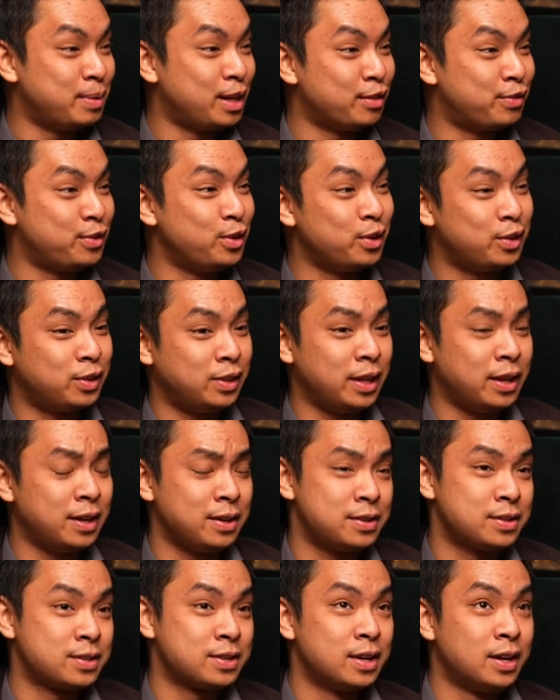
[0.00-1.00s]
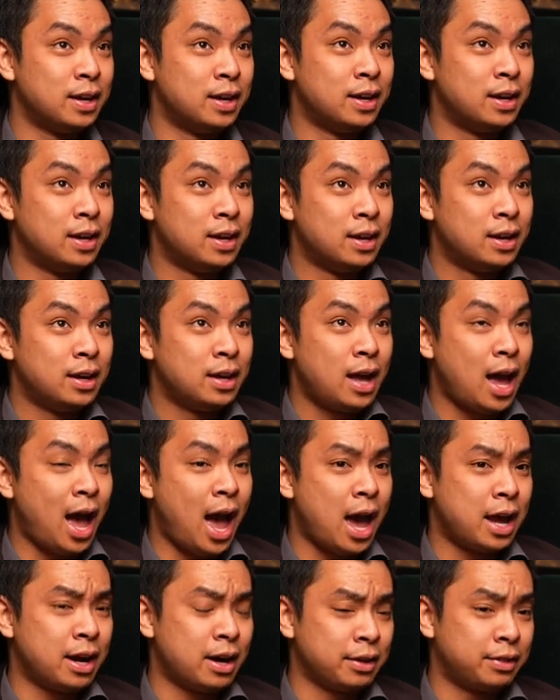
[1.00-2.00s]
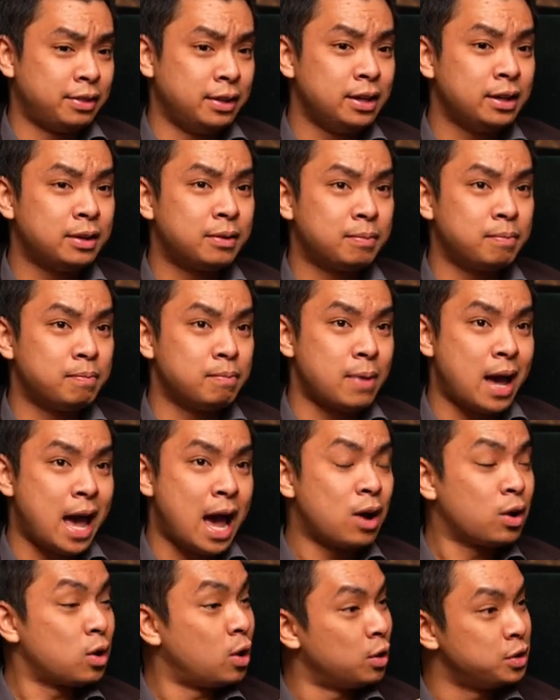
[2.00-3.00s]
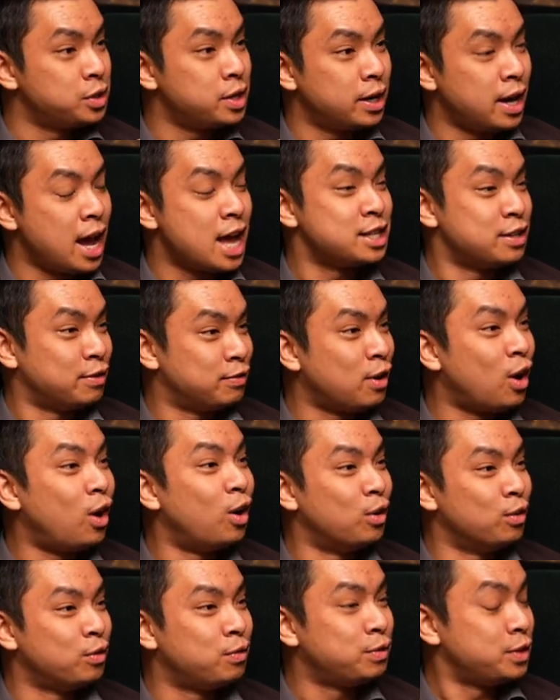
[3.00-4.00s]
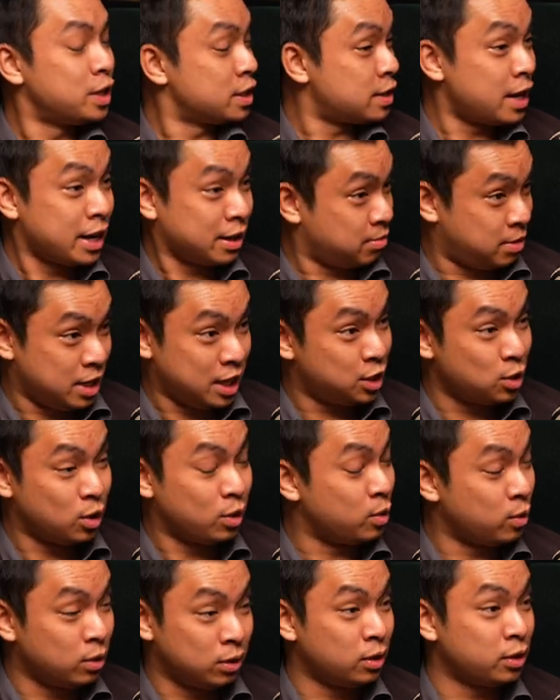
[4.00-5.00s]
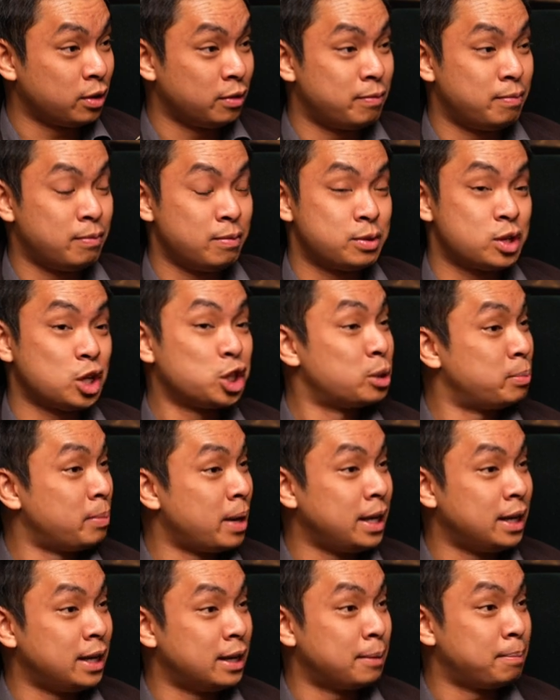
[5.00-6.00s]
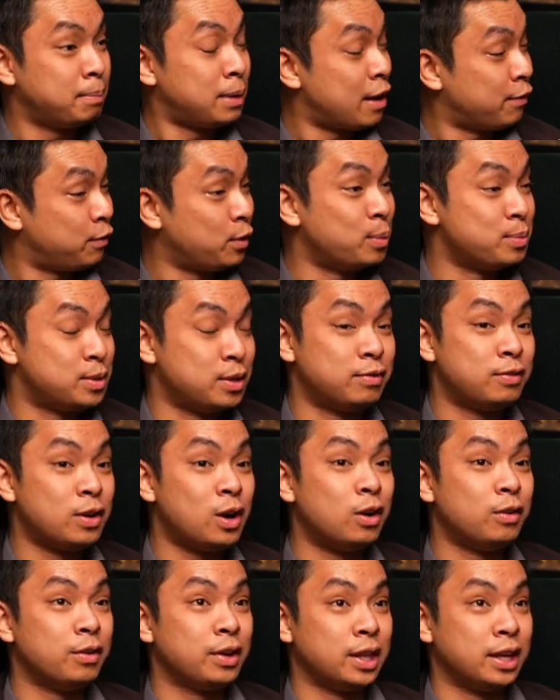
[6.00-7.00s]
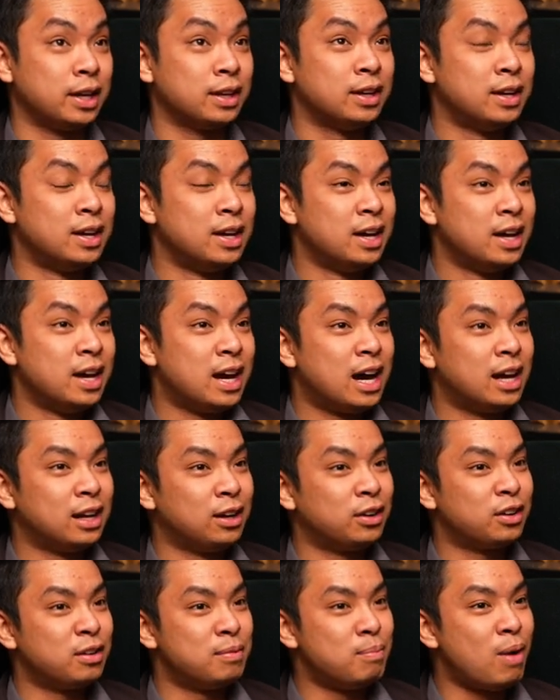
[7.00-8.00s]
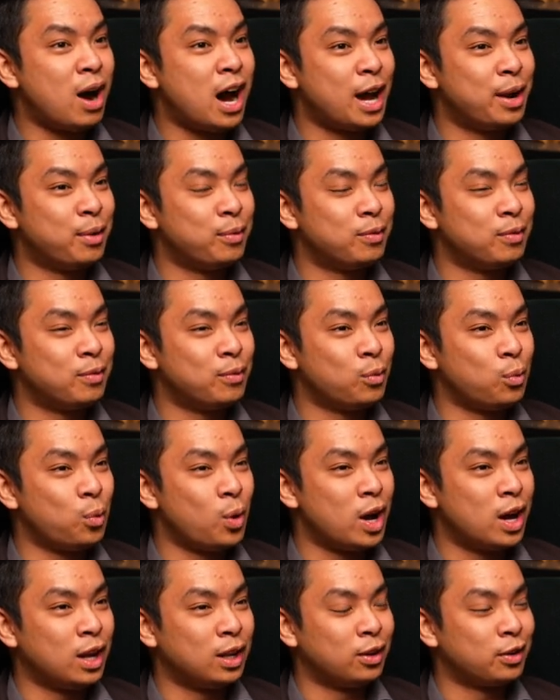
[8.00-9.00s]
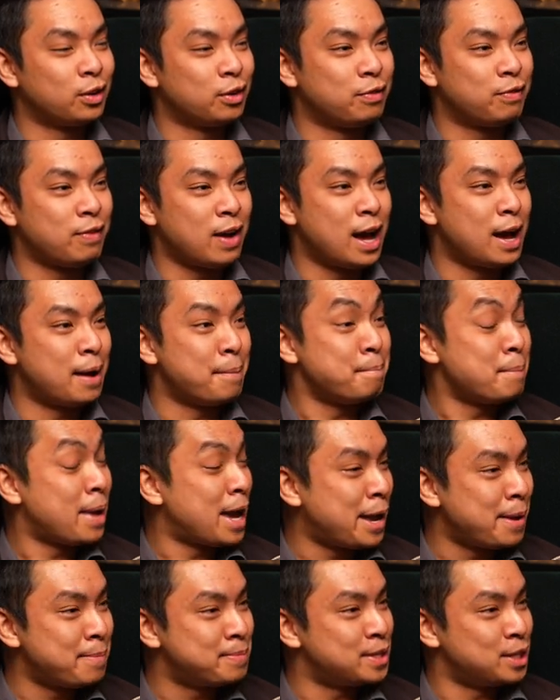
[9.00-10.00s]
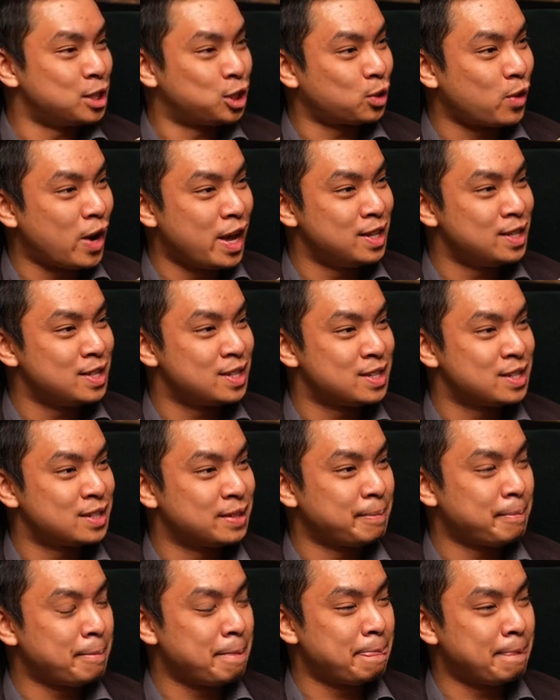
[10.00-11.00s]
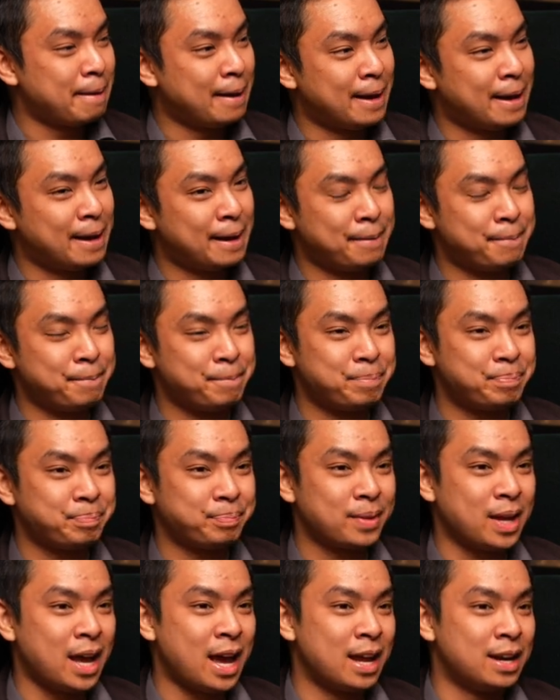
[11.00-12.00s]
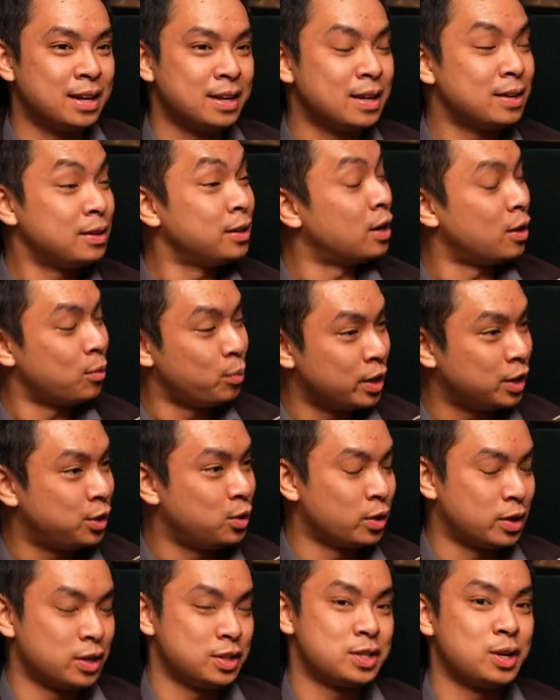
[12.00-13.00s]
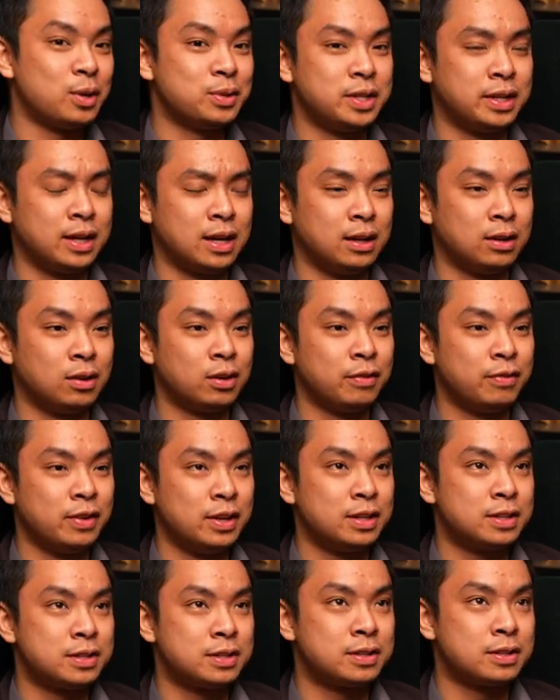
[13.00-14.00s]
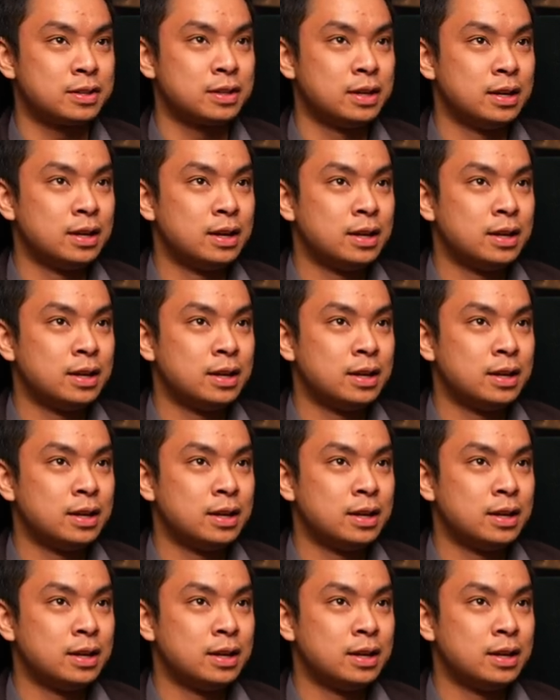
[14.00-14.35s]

me a few things. And I think our content has evolved, just like TikTok or a lot of social media platforms evolve. I think a lot of mine were a lot of uh, memes and trends. Um, and you know, with your consulting, a lot of it's